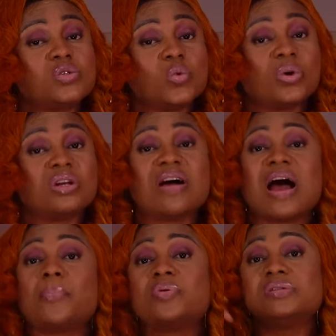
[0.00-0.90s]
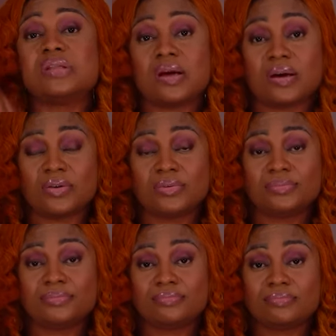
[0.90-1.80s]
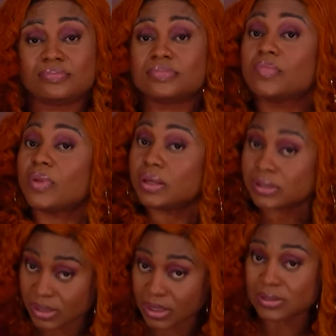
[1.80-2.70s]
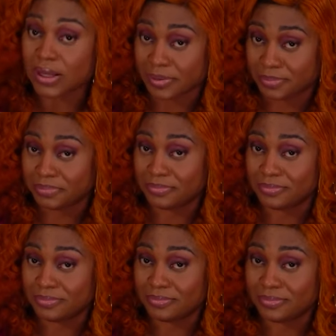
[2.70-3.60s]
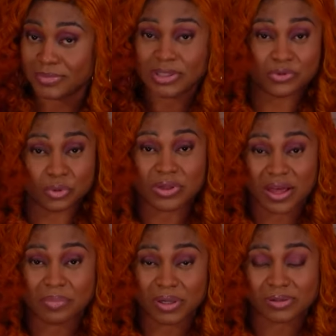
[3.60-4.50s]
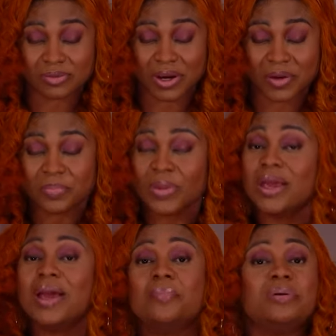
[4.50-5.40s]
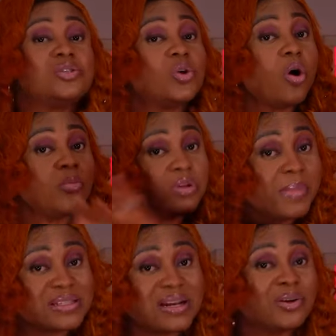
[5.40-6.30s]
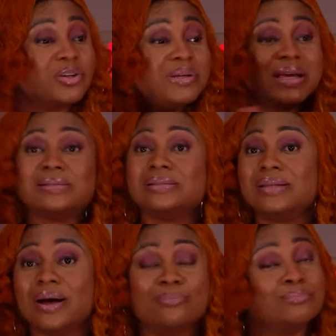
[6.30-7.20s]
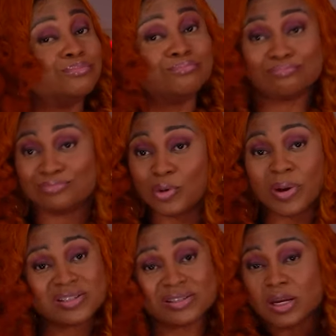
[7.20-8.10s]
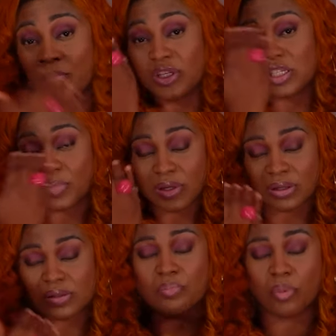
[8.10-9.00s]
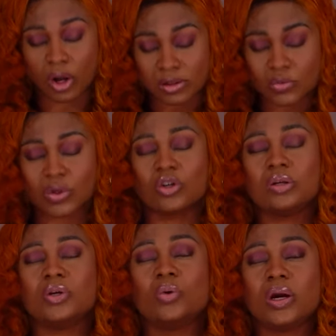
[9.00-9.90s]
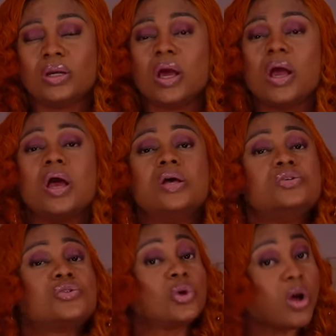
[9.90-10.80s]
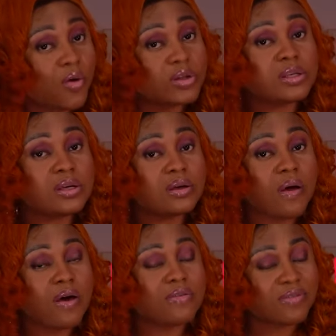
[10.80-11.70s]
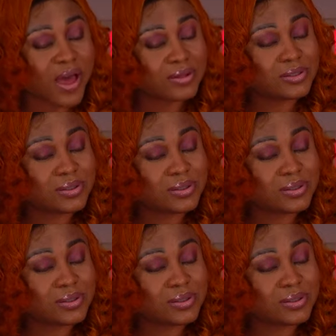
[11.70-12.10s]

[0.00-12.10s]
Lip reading: whatever happens there, stays there, if you know what that means, right? Please don't come with the mindset that I'm going to be getting down. Mm-mm. Nobody's seen anybody's penis, but we are going to be going so erotic that